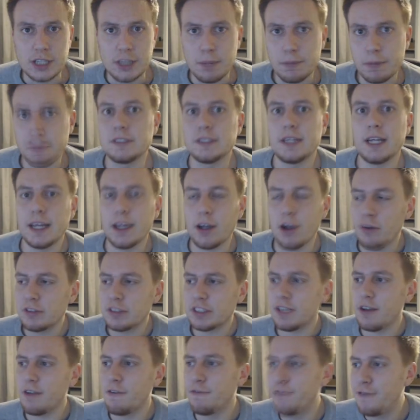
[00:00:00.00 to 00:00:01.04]
So the Champions League,
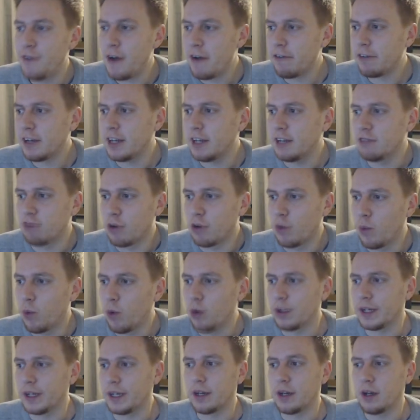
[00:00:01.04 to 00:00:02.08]
obviously a very
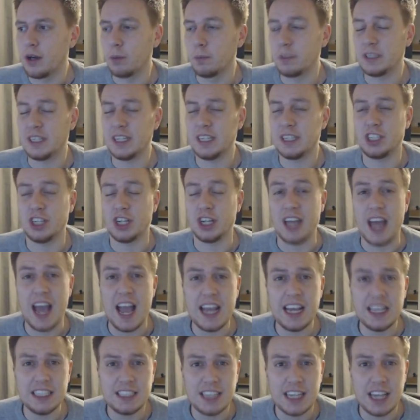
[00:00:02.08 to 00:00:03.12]
rewarding
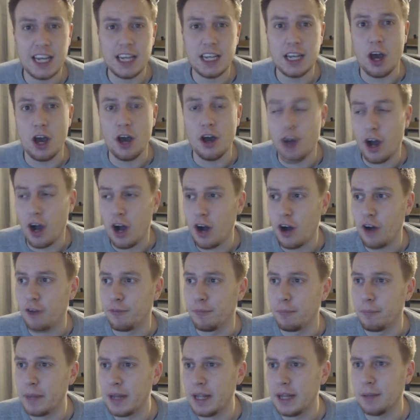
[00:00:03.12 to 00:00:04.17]
competition.
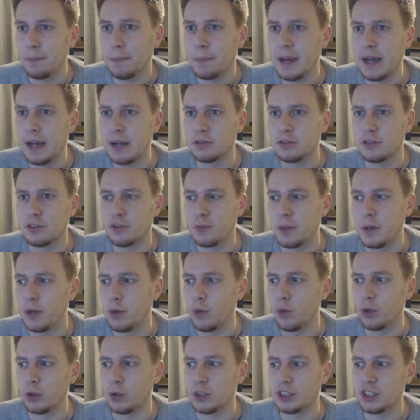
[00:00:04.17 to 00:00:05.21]
£18.5 million has
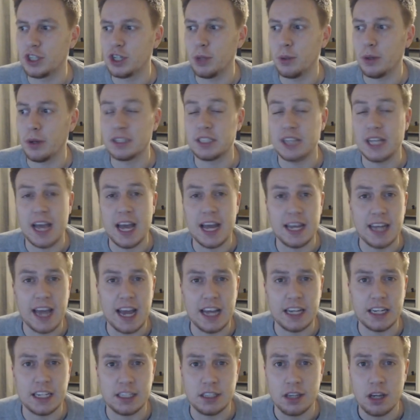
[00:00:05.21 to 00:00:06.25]
been awarded to us
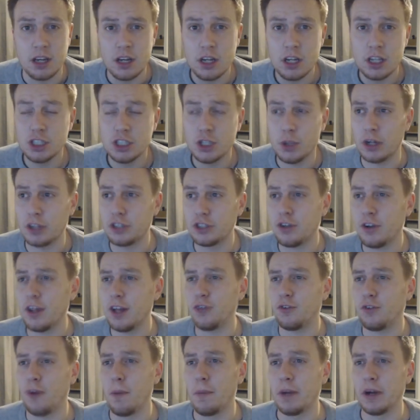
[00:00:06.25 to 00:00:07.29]
and added to our
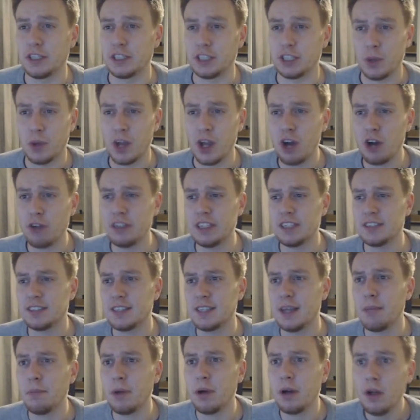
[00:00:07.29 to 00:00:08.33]
transfer budget. We are in
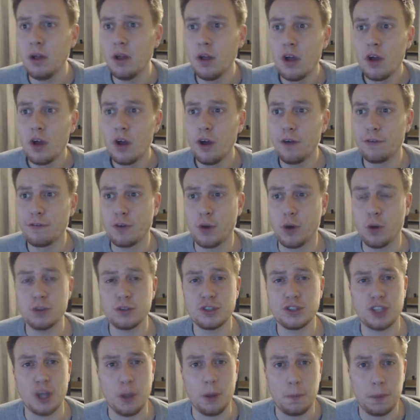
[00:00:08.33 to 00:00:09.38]
December, of
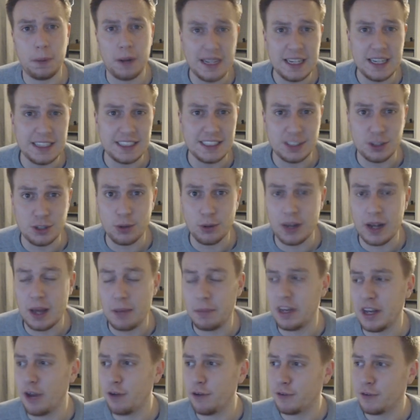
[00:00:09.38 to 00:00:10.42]
course, so please do
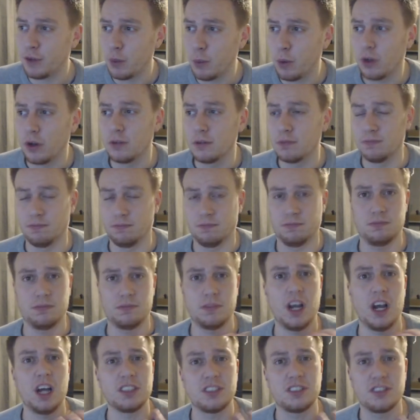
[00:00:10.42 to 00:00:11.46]
let me know if you want
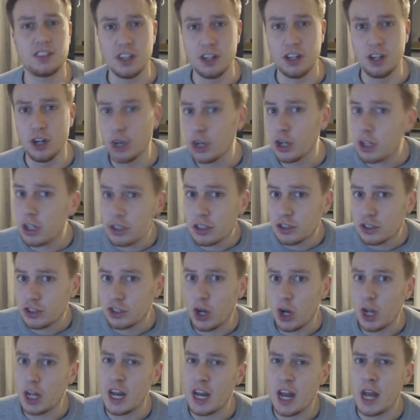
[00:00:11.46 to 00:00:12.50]
us to look
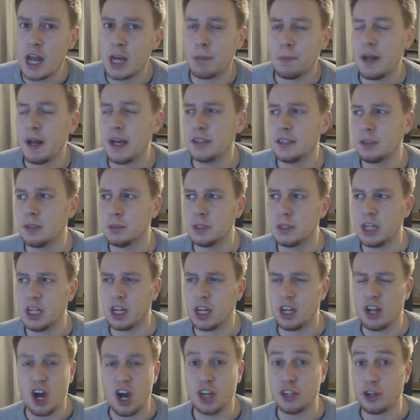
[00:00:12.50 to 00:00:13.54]
at signing any players in
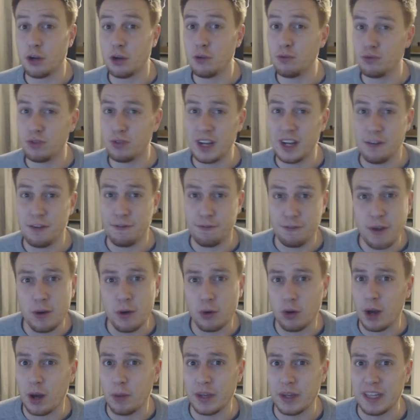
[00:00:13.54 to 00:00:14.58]
particular. I don't really
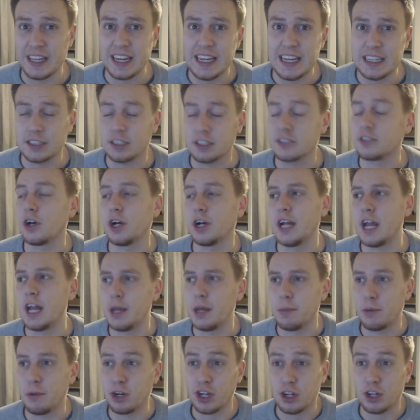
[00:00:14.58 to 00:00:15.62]
feel like we need to
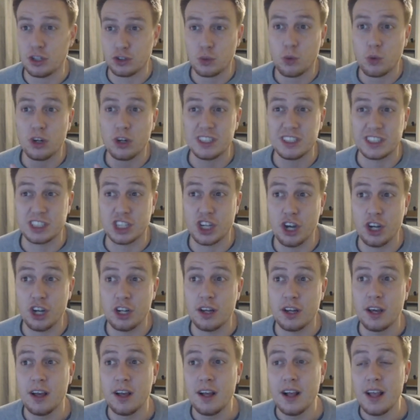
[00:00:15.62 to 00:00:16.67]
sign anybody. Our squad is
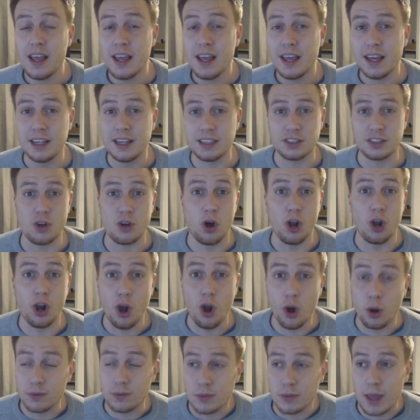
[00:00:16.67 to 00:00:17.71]
good. It's
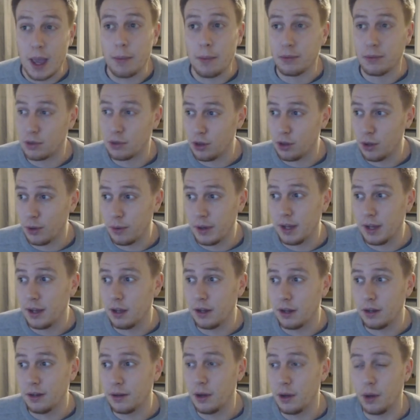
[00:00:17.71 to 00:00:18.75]
got a lot of depth to
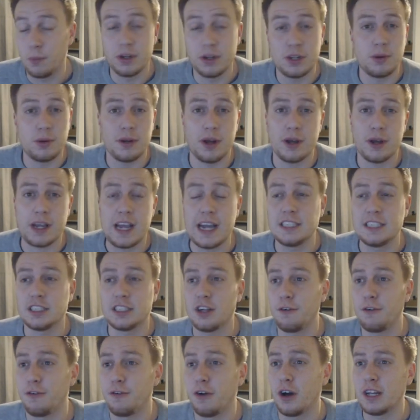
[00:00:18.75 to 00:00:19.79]
it, and we're doing
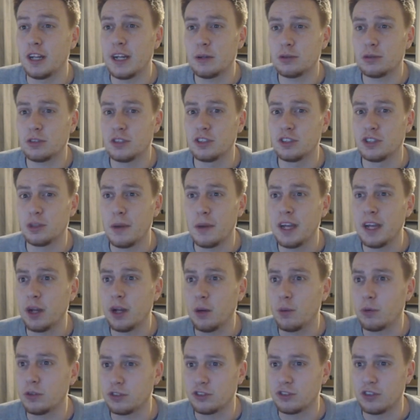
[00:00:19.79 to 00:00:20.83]
okay so far. Nelson
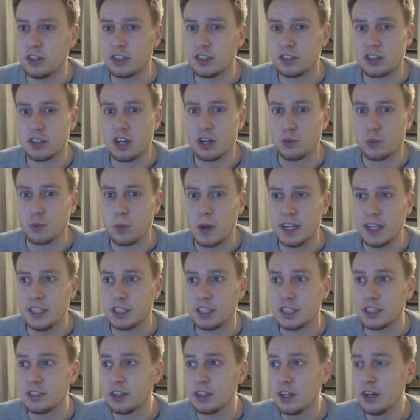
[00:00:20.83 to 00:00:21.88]
Semedo wants to discuss
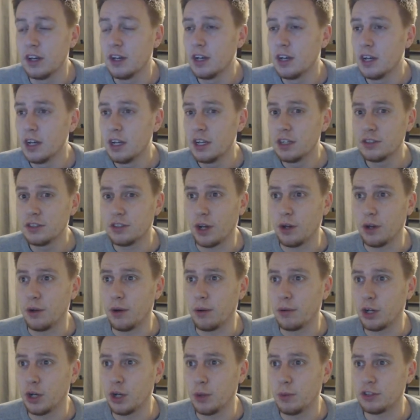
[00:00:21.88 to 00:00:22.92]
wages, so
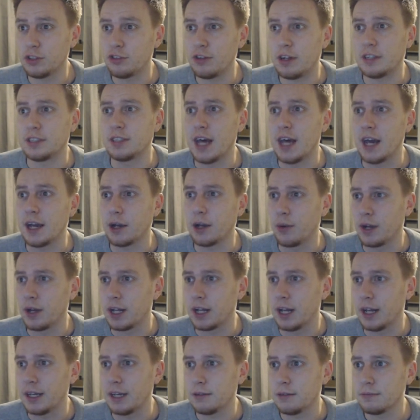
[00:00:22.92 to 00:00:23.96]
I'm going to address that
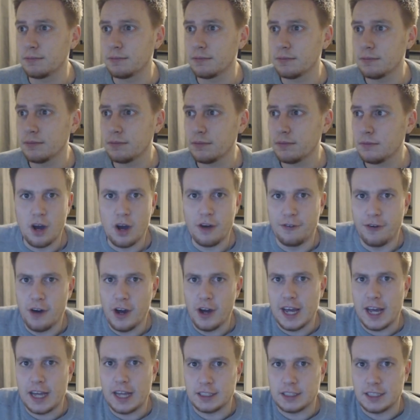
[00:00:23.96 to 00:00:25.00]
quickly. So our
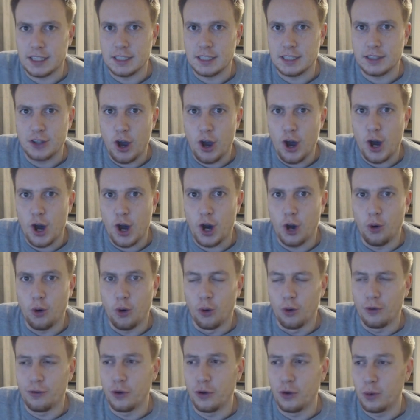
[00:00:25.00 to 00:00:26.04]
finances
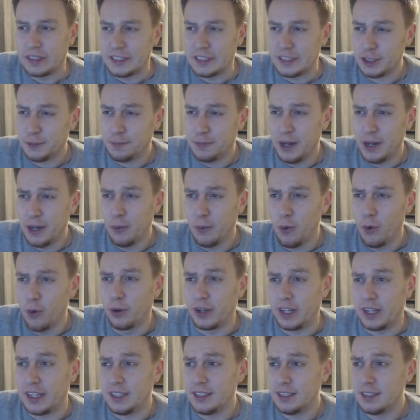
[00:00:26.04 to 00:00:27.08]
are awful. We've just been
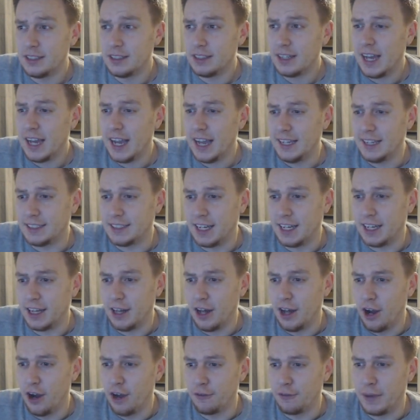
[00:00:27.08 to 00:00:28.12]
awarded
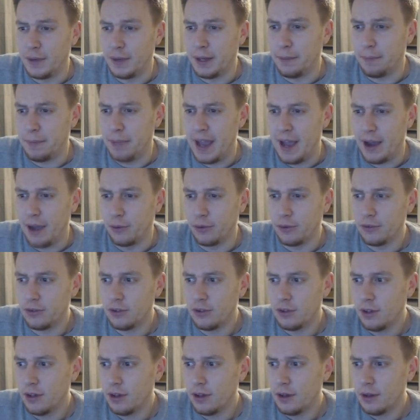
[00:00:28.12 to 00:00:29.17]
£18.5
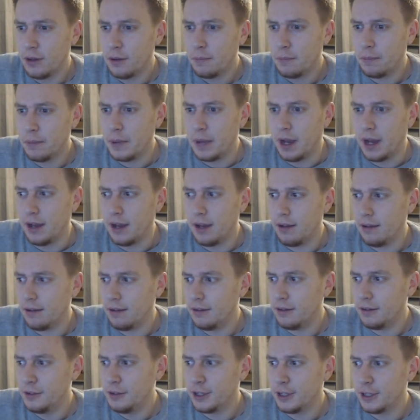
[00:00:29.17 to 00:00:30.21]
million,
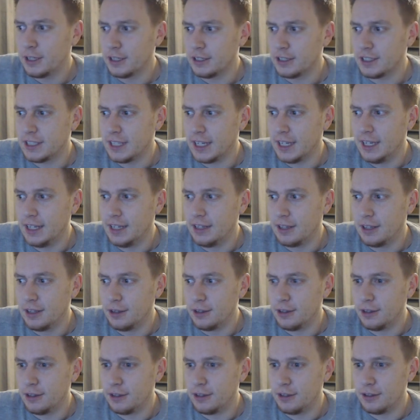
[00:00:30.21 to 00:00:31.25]
but you can see
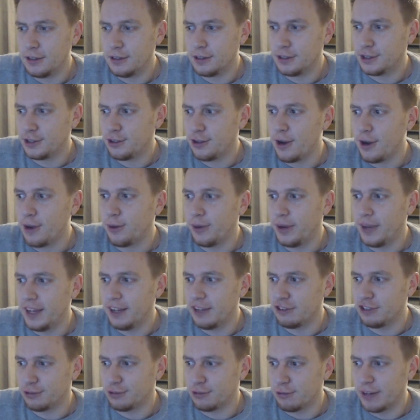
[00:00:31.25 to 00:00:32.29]
that the struggle
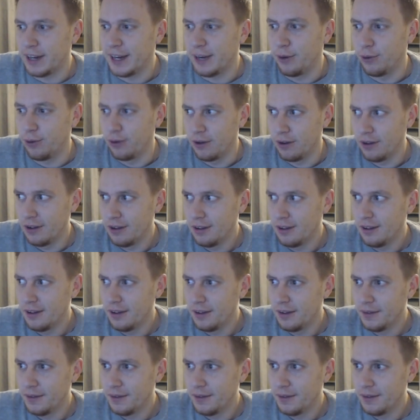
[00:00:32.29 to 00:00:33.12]
here is real.